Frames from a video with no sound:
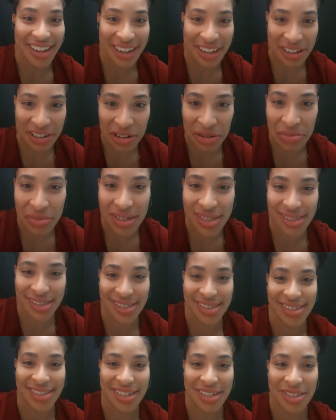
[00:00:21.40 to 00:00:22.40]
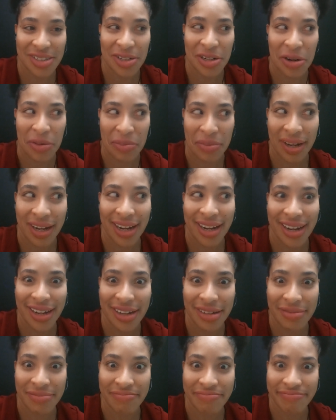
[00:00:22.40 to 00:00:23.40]
in your business next year
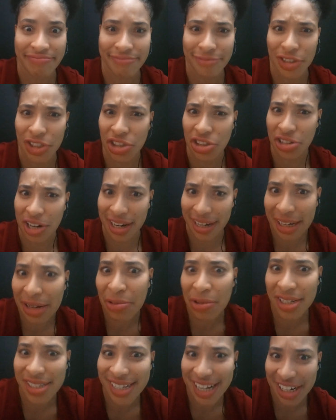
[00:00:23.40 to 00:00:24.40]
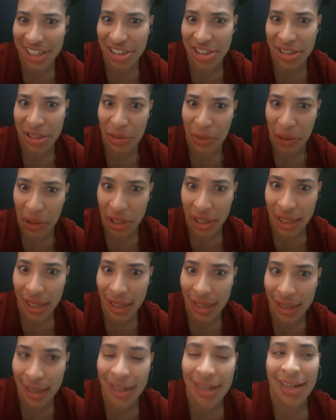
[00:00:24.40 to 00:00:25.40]
by tracking what's actually
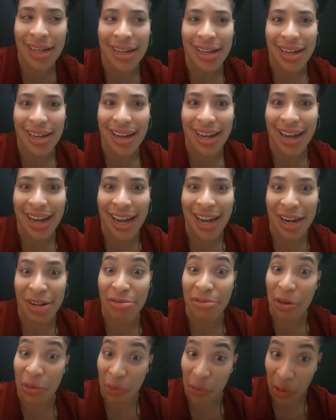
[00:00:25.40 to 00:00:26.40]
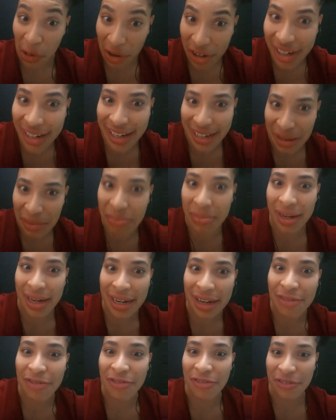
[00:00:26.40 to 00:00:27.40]
working and rewarding it by
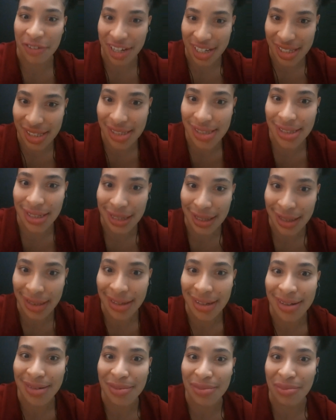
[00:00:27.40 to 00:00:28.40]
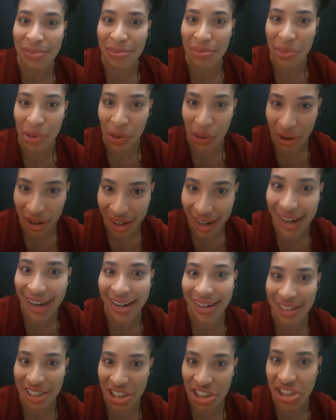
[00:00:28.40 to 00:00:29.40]
investing more
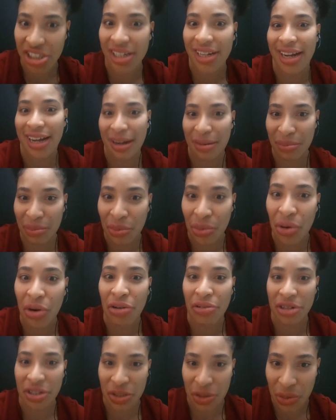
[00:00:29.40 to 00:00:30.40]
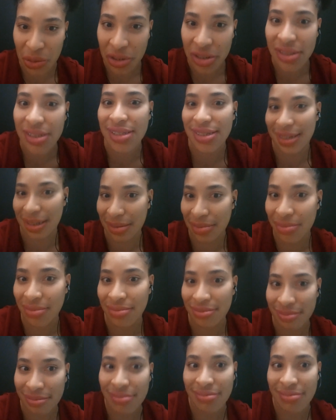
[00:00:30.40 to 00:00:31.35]
energy and more resources. And